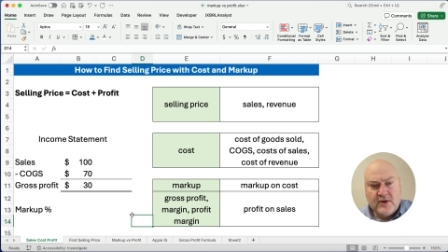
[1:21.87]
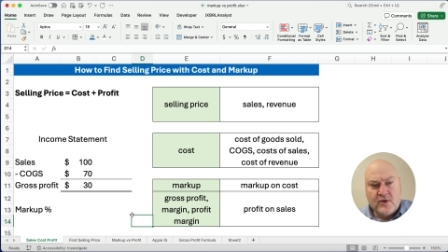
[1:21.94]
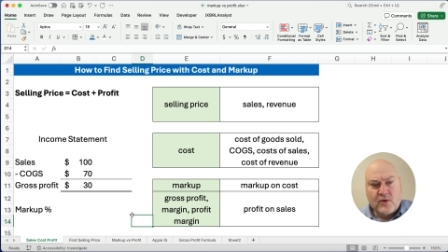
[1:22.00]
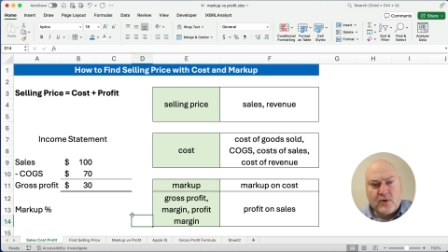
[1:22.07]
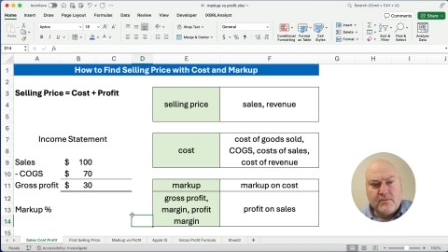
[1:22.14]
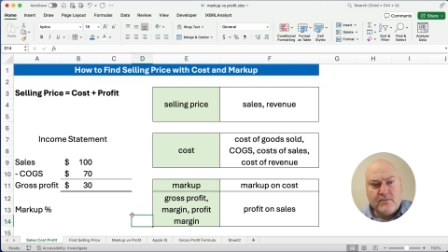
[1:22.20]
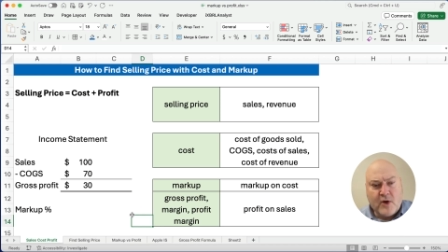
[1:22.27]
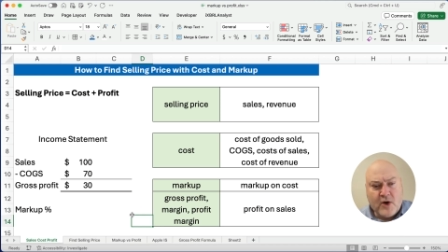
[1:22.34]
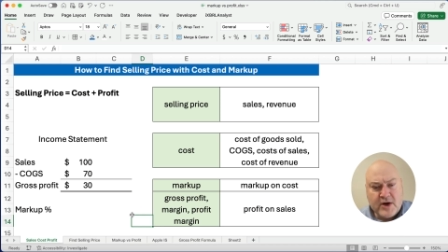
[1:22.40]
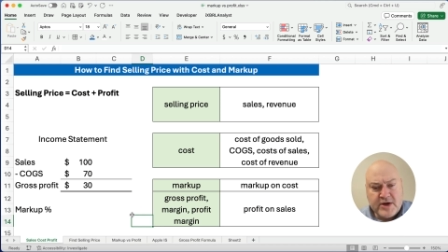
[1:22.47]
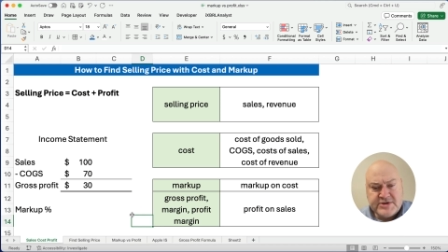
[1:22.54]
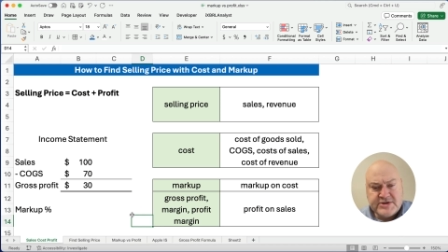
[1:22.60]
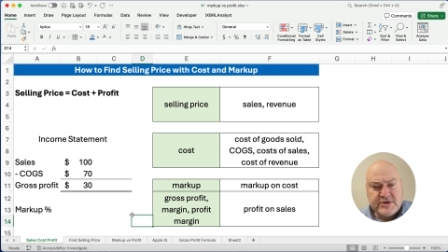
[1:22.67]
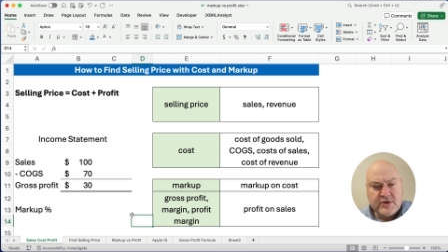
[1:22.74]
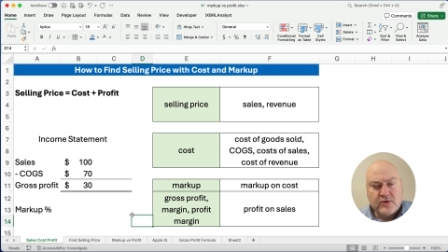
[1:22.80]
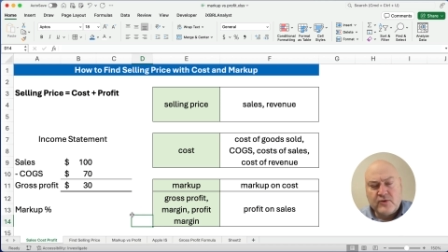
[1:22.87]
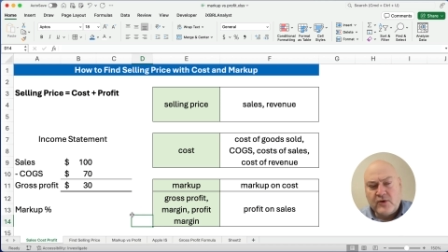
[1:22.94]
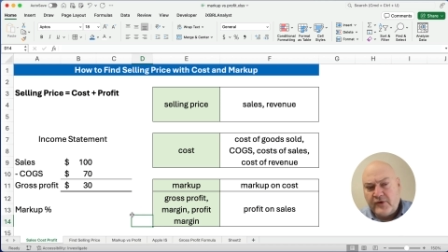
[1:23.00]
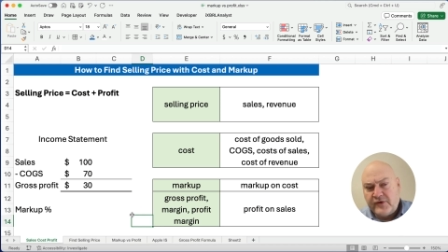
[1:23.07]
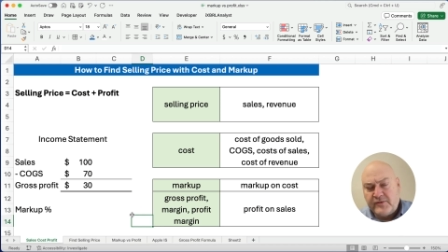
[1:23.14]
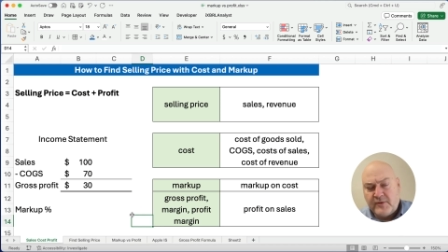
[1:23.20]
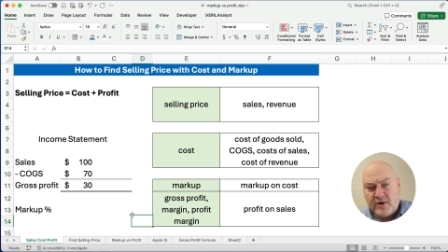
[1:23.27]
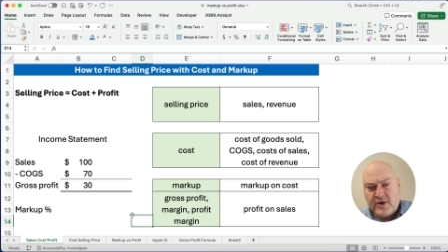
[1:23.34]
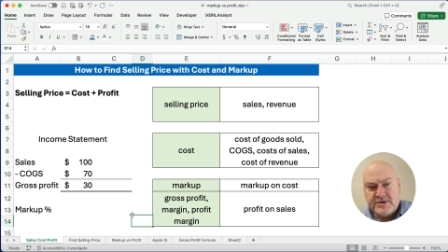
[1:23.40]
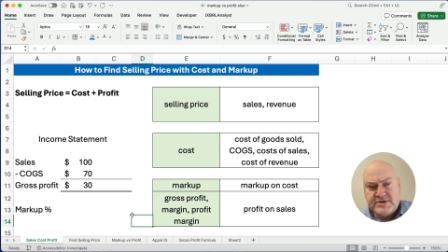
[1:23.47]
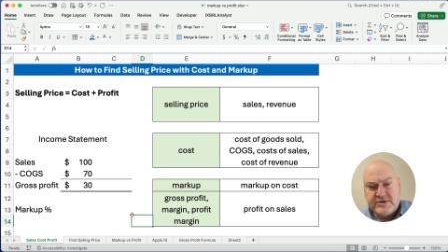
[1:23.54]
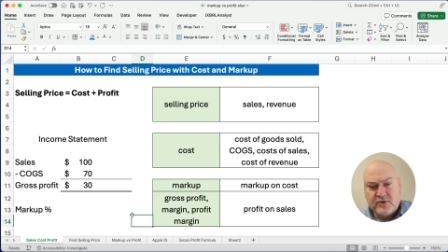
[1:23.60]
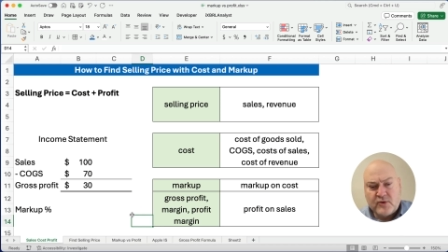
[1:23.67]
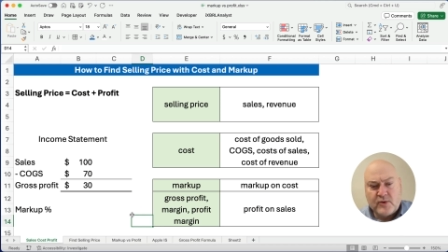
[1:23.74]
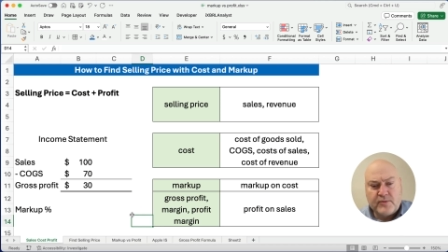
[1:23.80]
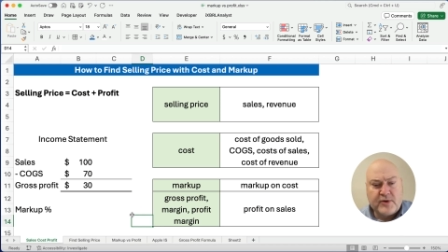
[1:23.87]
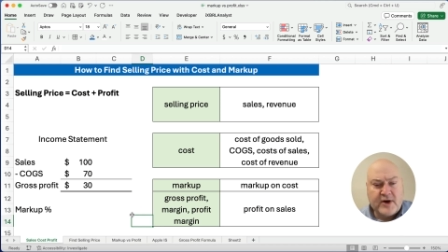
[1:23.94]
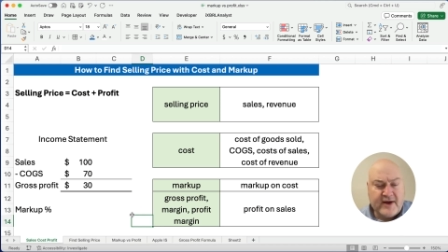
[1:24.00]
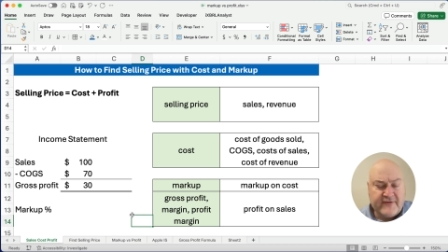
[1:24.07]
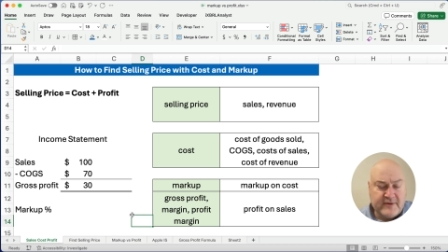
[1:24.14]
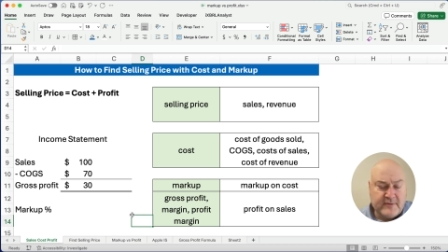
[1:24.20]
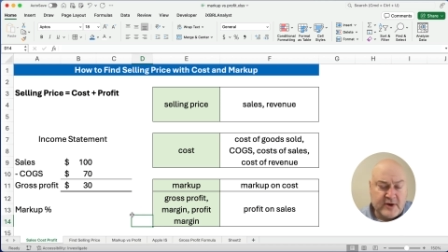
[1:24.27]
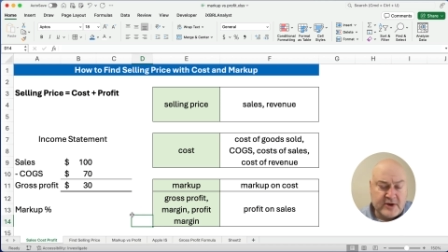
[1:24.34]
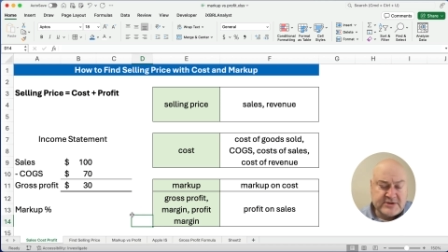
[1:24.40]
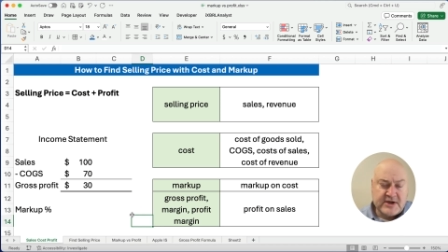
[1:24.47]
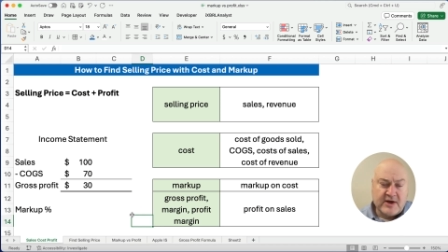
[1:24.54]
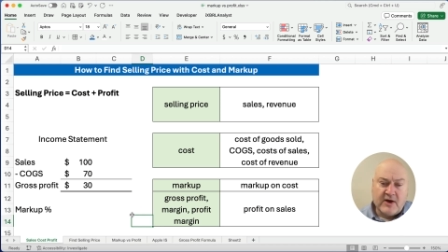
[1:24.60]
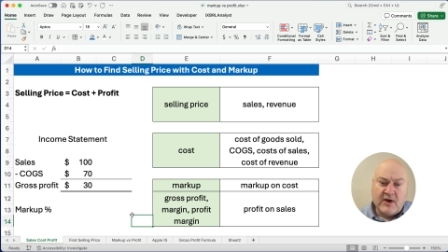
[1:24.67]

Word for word: or margin or gross margin or profit margin.